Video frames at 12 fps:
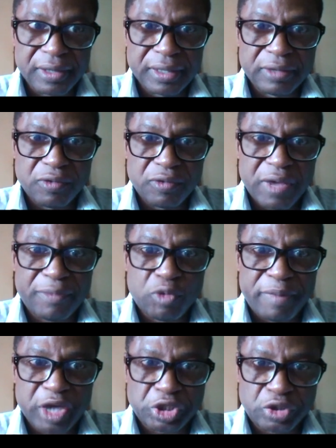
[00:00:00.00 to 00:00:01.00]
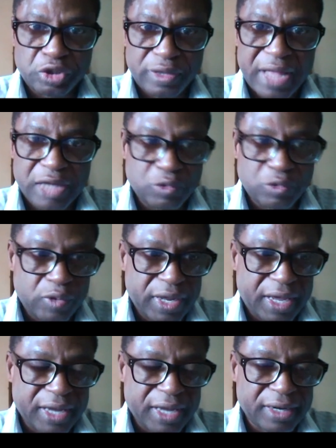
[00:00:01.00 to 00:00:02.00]
We have to make sure that we
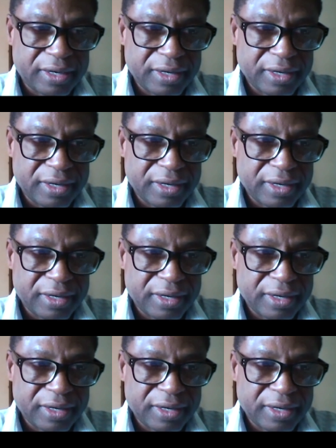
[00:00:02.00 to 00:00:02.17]
can